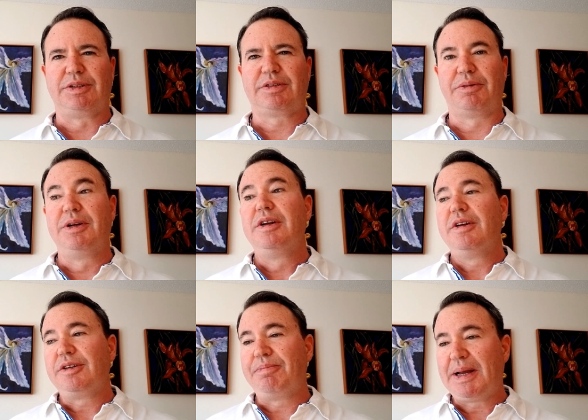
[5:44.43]
so
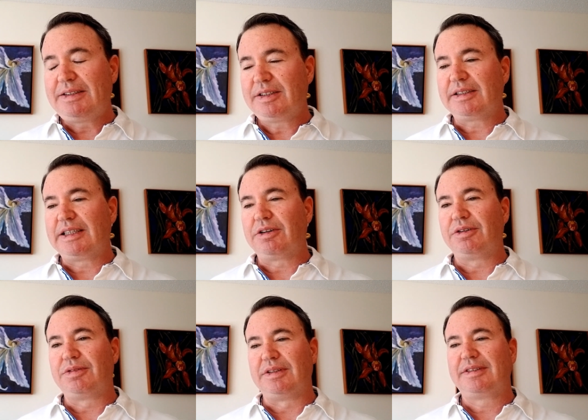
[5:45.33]
you basically go
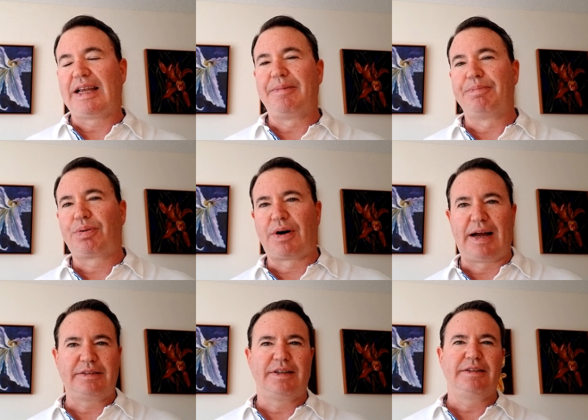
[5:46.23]
through the same
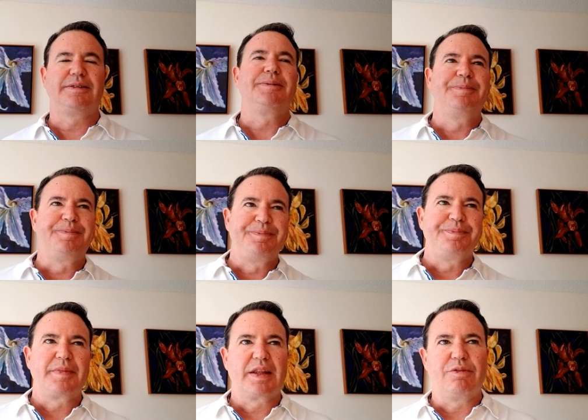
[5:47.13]
process
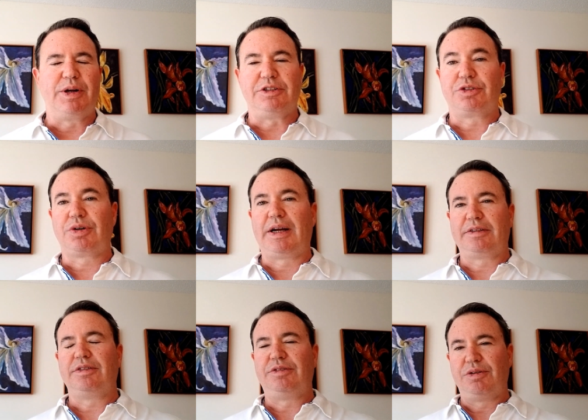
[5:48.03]
when you're trying
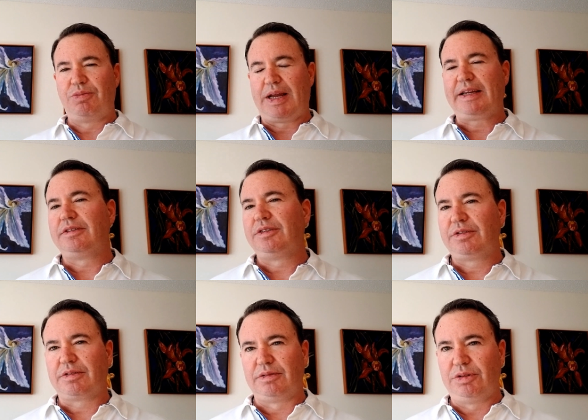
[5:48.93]
to do a wake
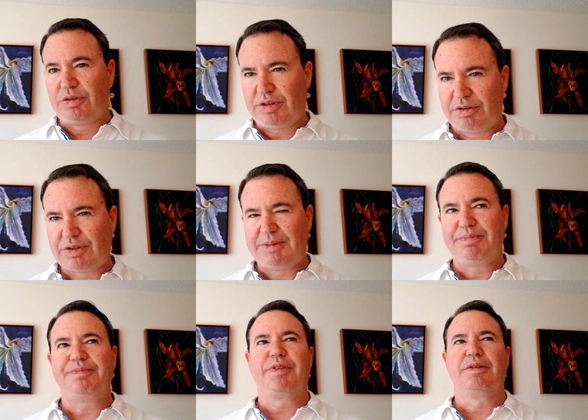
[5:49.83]
induced lucid
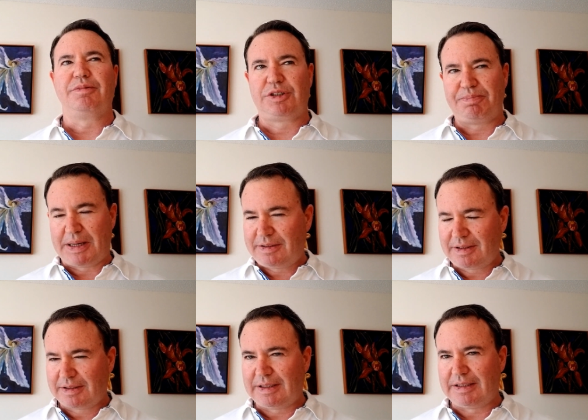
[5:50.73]
dream, which
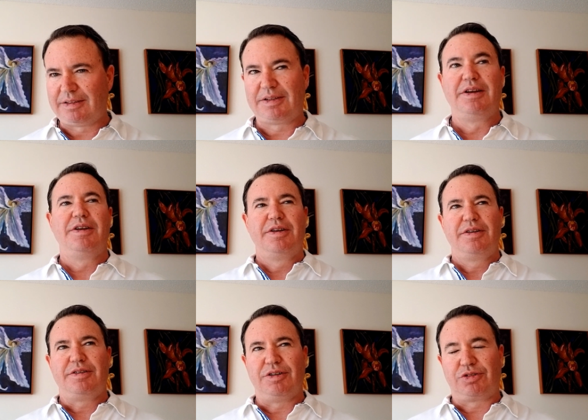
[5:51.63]
basically is
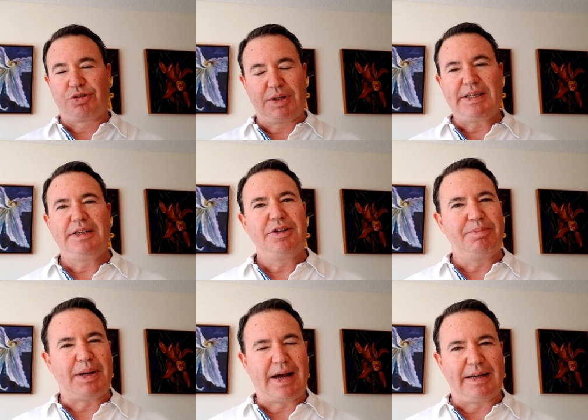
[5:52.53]
you're tricking your
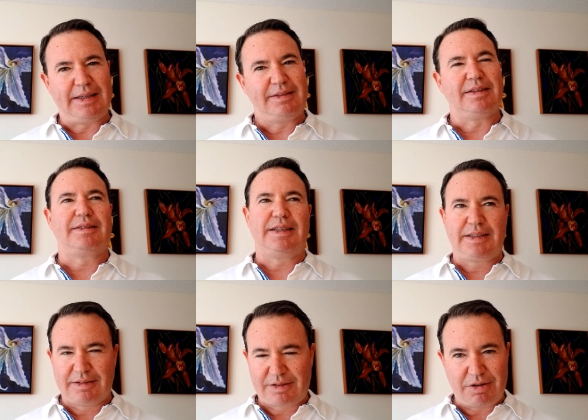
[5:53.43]
body to
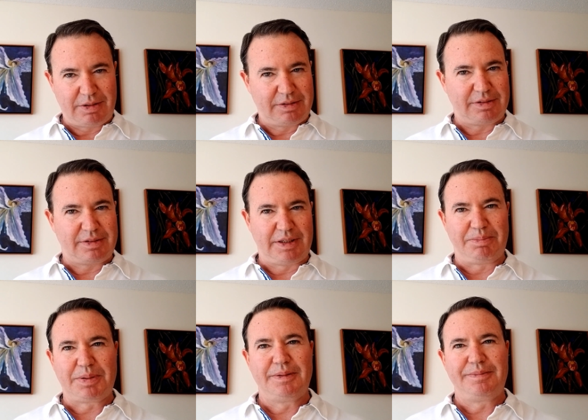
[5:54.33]
think it's going to sleep.